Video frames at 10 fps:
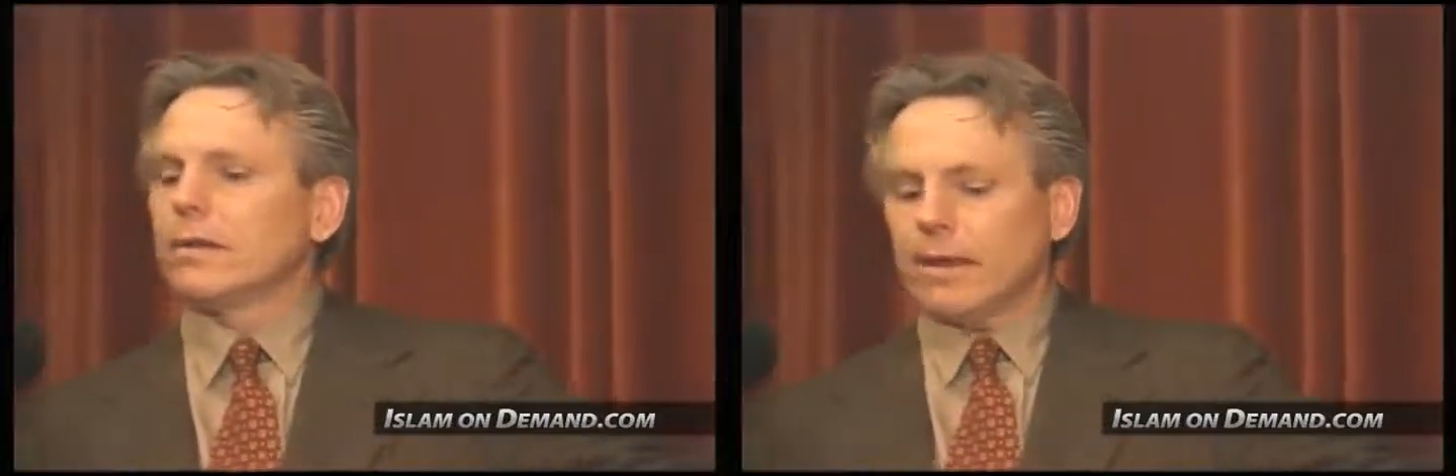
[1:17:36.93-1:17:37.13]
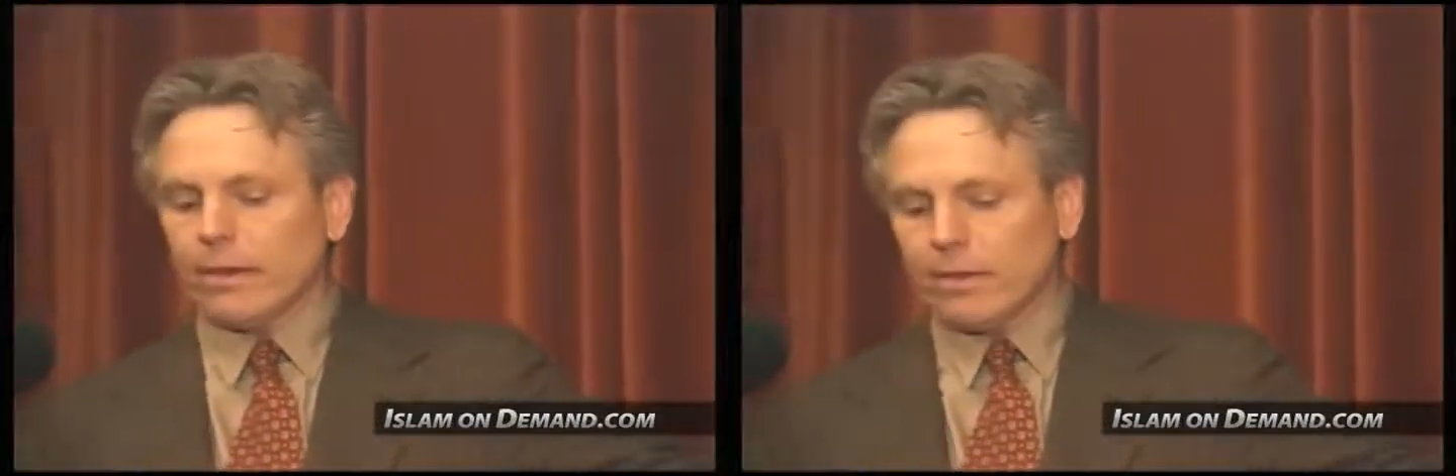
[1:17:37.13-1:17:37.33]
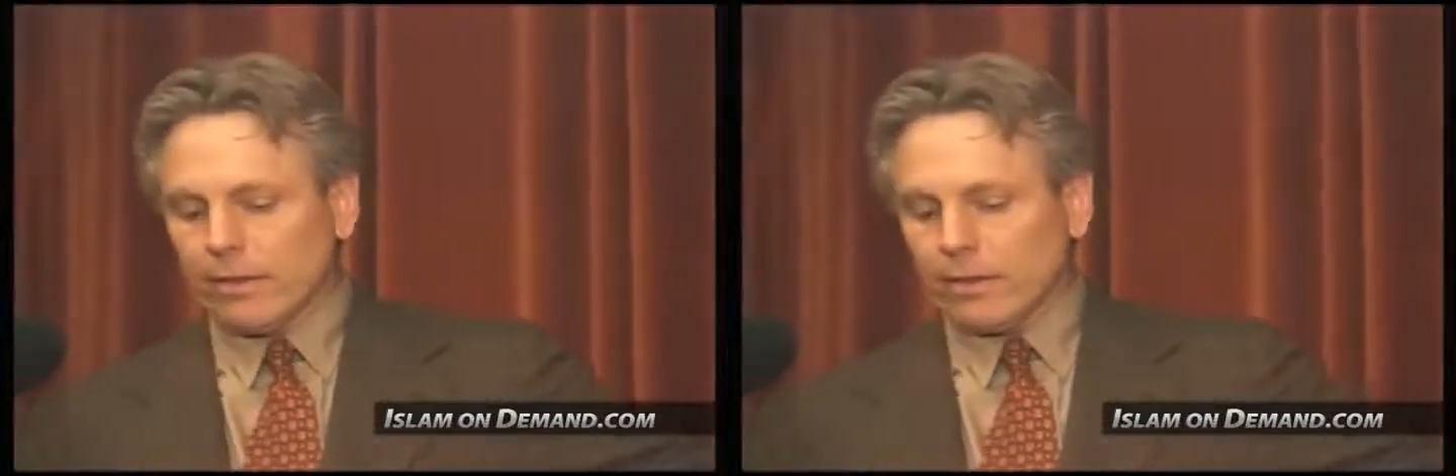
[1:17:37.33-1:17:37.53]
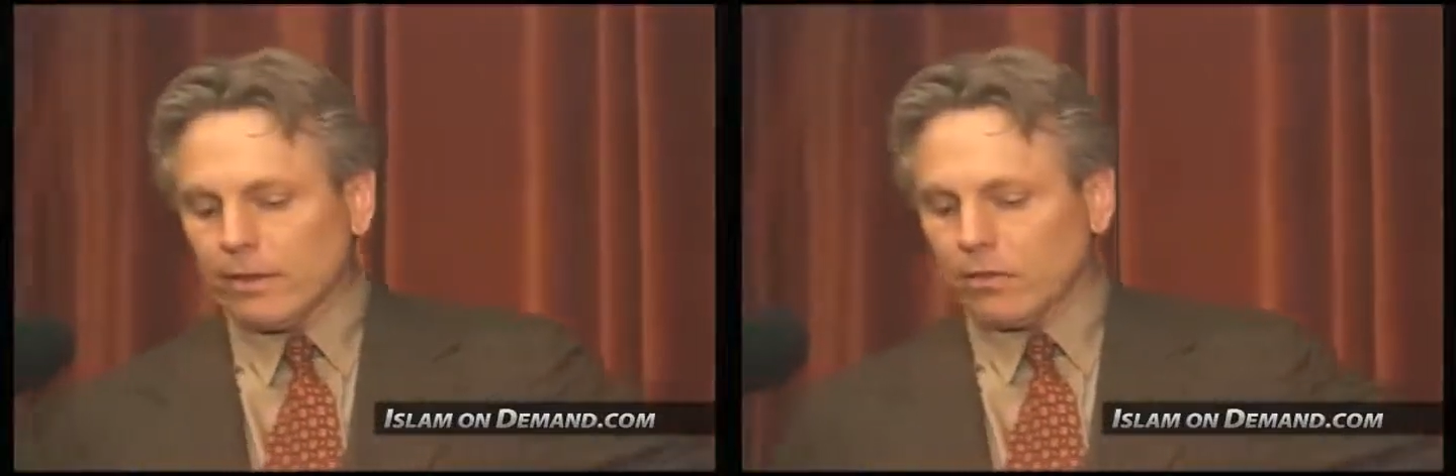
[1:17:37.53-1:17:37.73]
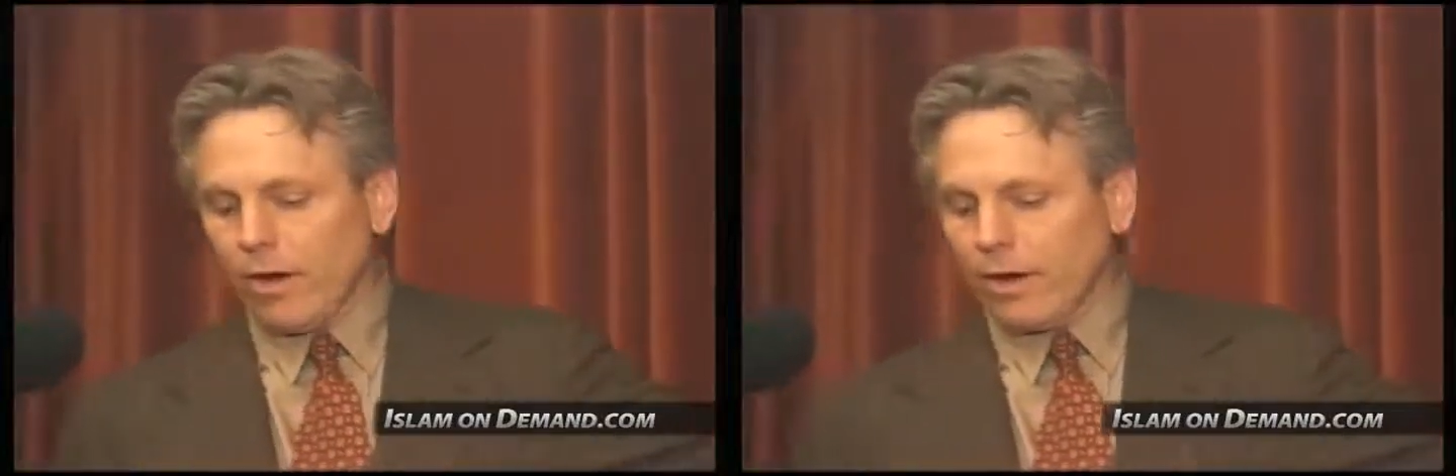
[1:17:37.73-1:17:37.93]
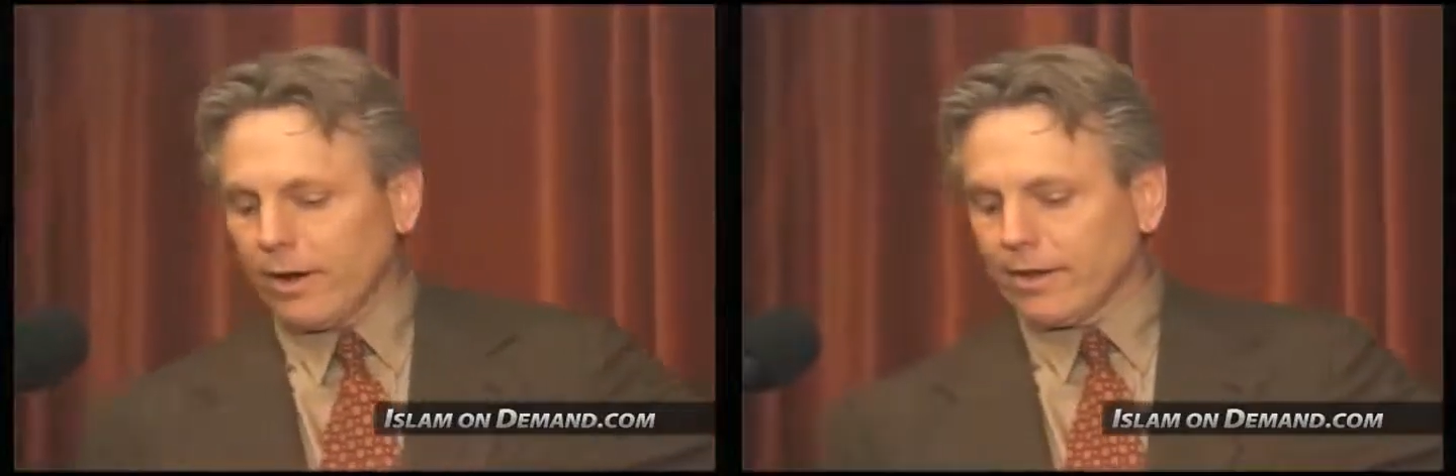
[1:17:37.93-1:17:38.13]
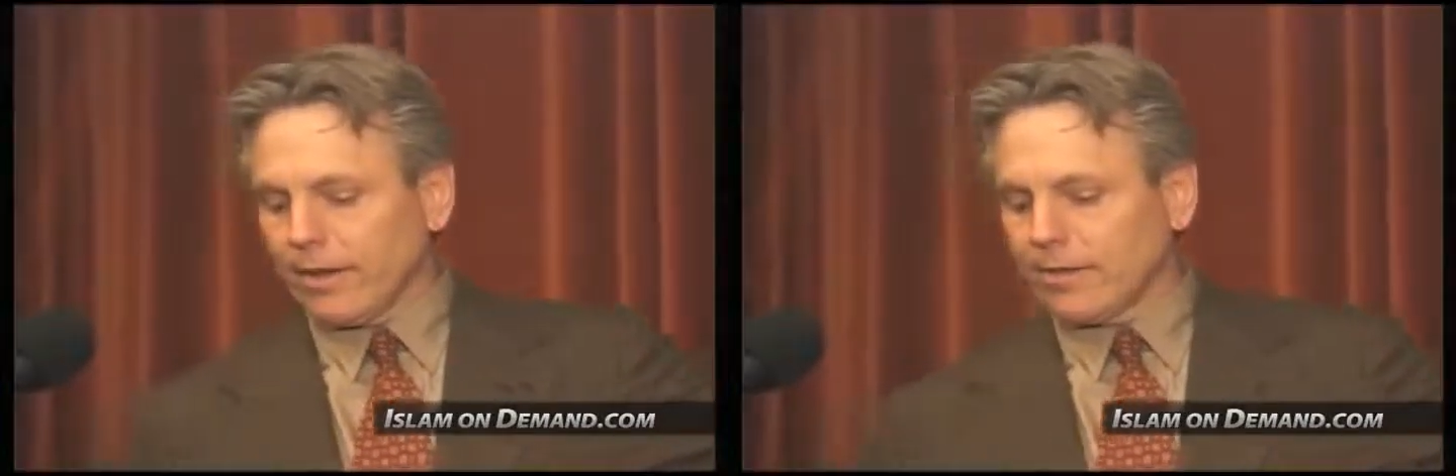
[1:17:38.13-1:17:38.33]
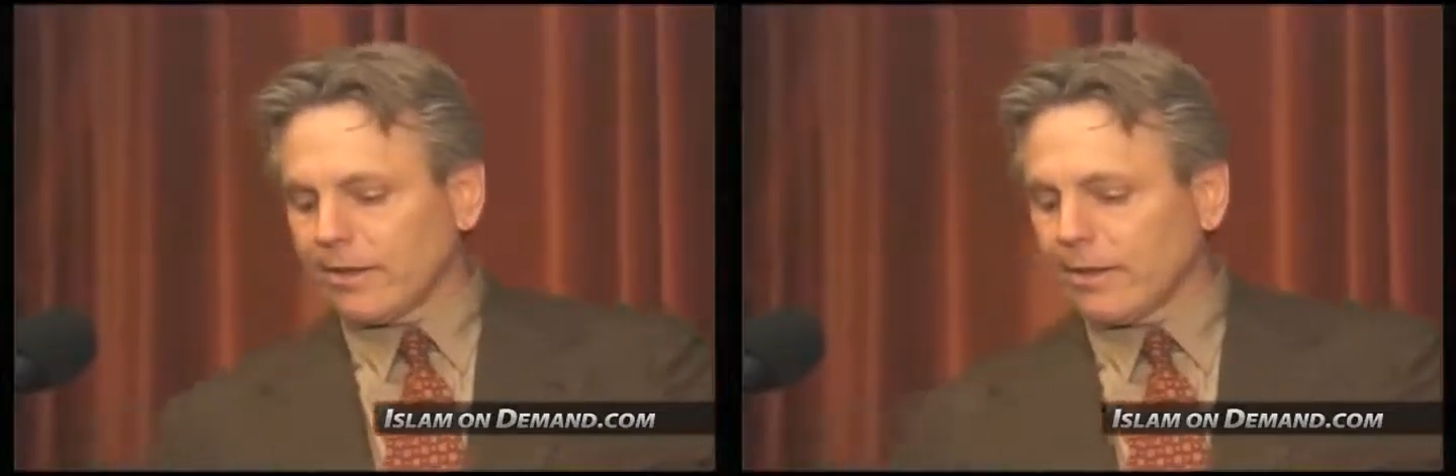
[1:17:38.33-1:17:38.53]
Then I suddenly saw it, as
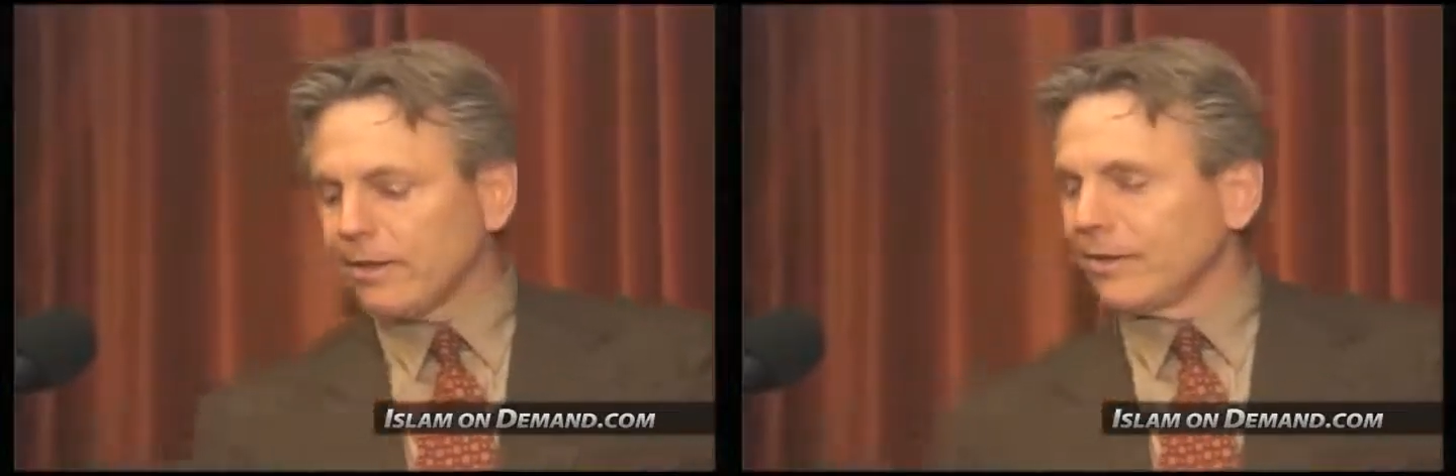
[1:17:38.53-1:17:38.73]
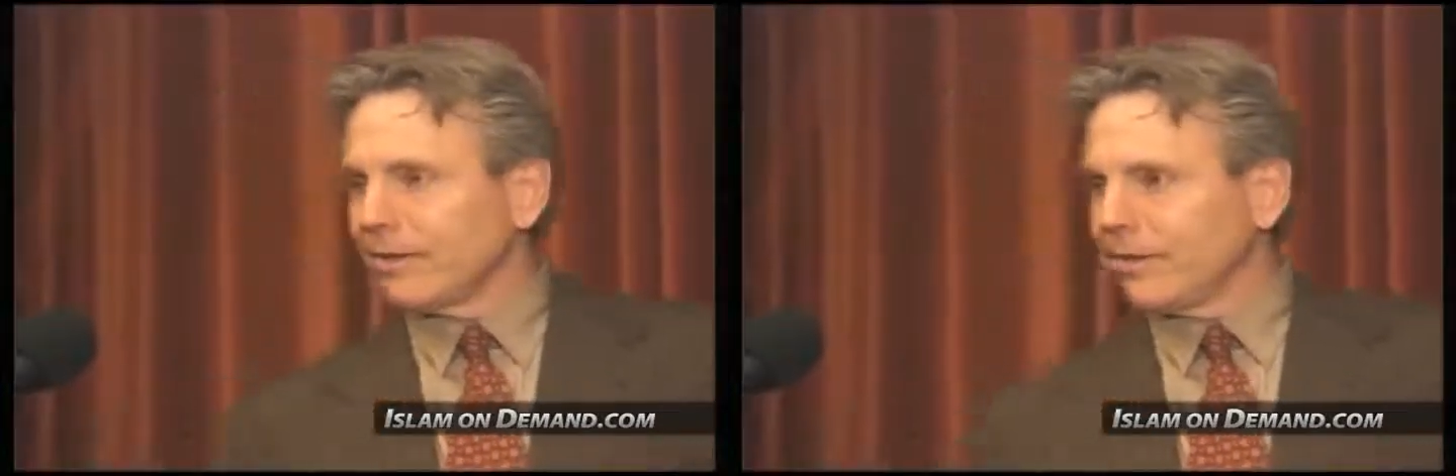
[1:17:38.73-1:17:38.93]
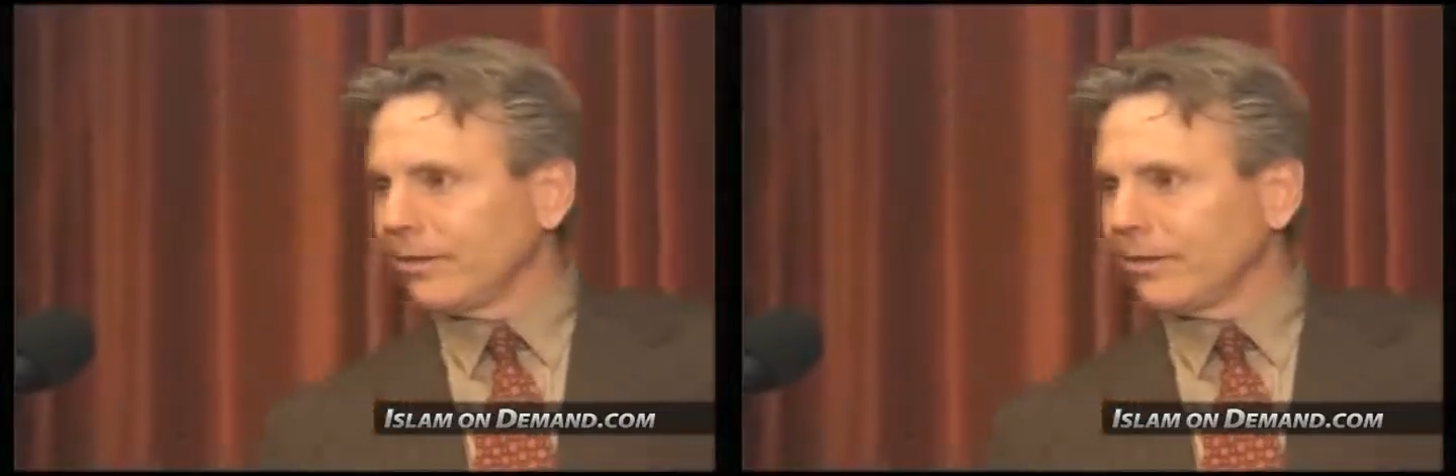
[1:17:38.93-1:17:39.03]
I see